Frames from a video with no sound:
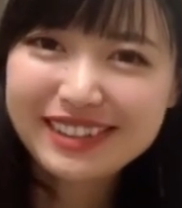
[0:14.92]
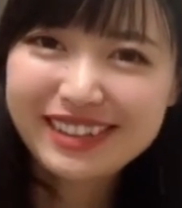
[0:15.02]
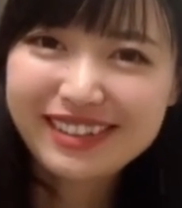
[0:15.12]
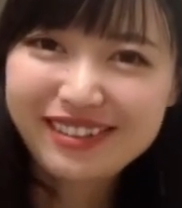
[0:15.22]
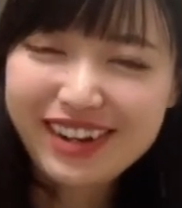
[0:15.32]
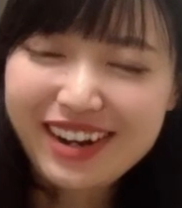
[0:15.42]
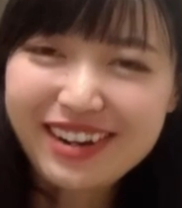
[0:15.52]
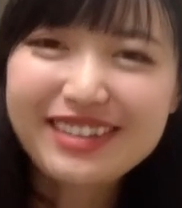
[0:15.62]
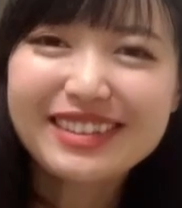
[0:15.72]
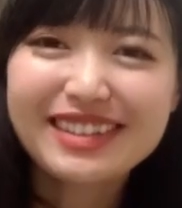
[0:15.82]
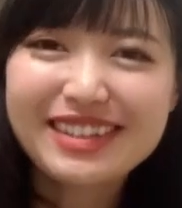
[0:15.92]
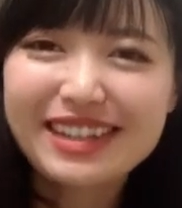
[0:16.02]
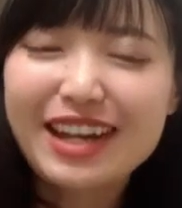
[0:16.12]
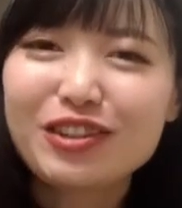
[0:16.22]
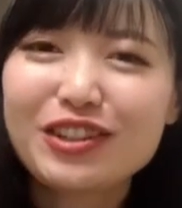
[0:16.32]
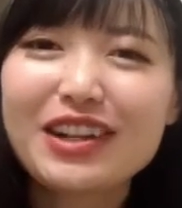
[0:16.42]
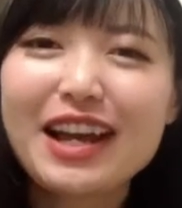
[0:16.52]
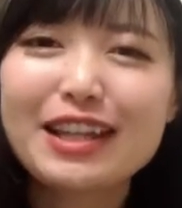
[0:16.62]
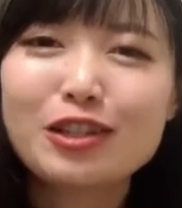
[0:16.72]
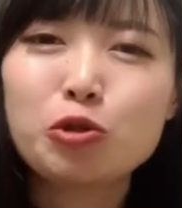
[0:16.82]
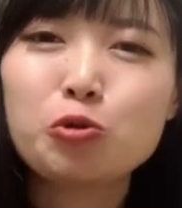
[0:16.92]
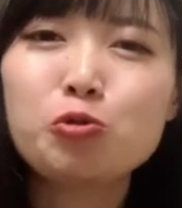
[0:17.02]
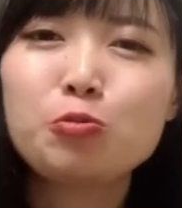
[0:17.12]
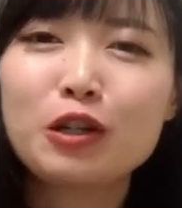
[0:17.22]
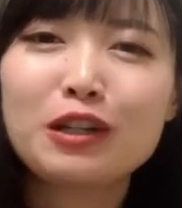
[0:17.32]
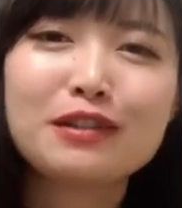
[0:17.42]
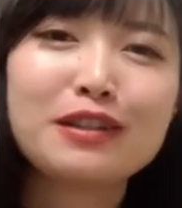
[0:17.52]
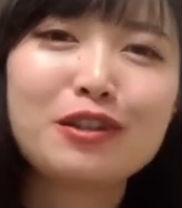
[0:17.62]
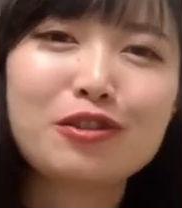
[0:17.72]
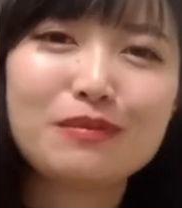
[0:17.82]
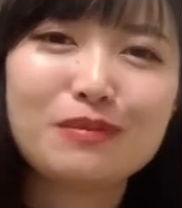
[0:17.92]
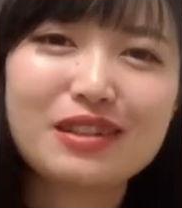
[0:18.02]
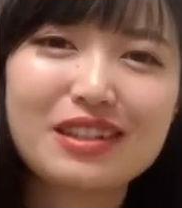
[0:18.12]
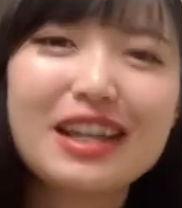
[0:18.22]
well, this character has two pronunciations.